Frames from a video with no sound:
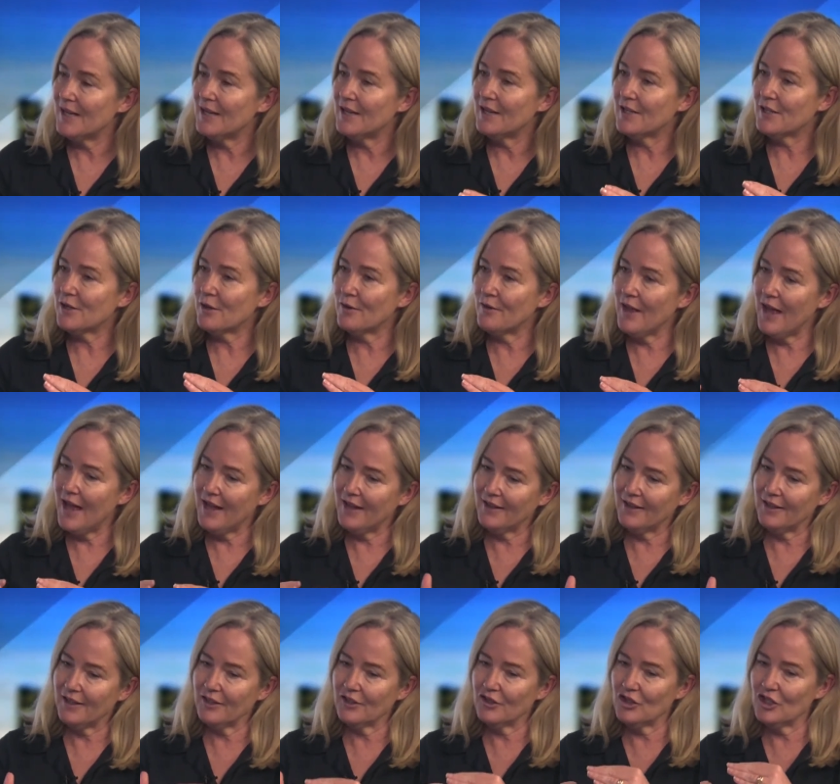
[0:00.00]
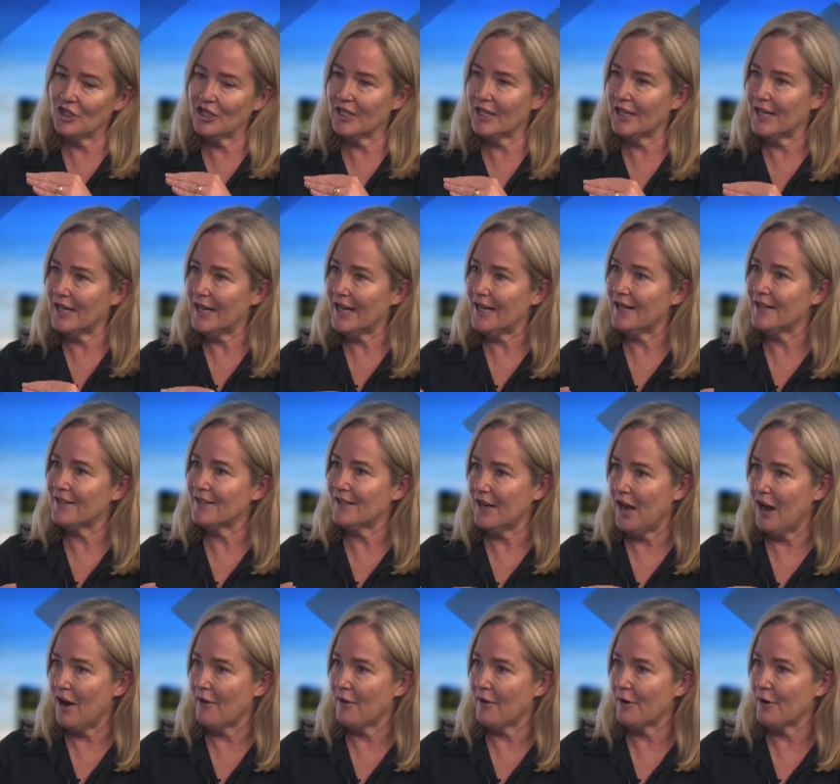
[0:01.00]
So that chicken and egg
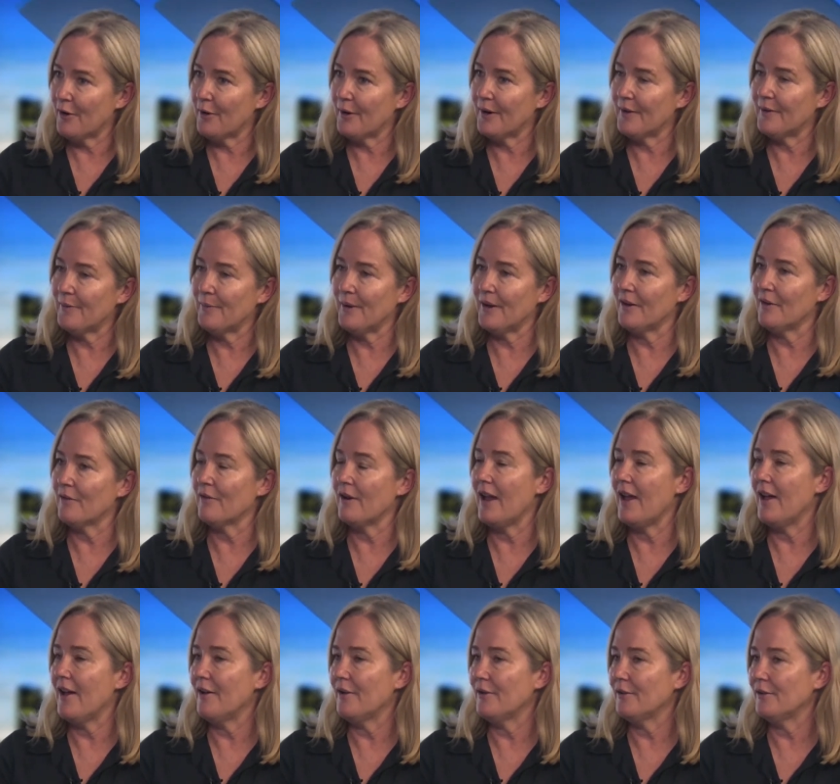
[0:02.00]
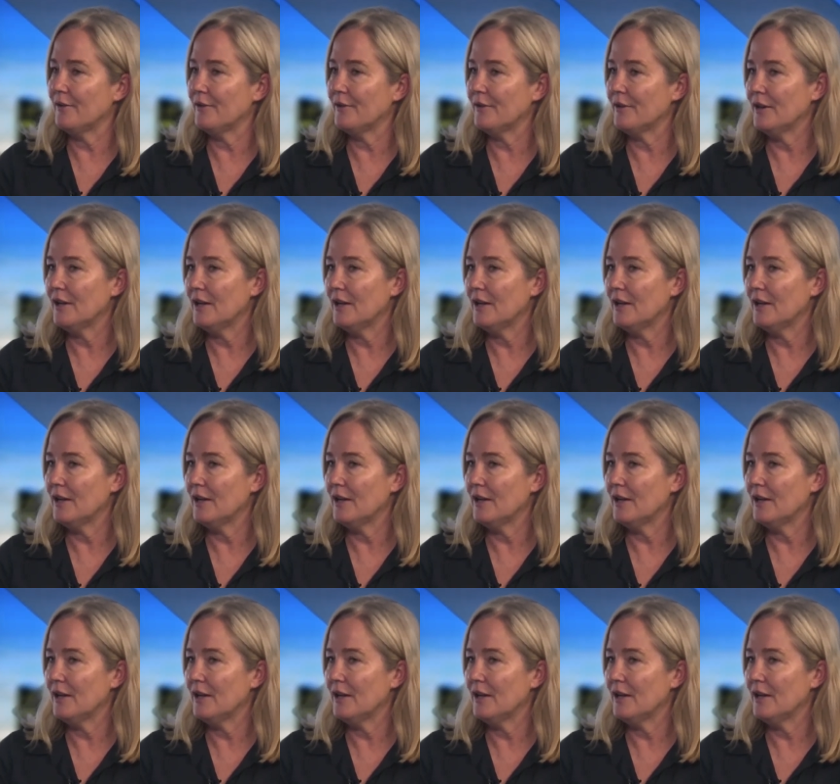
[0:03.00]
scenario has been around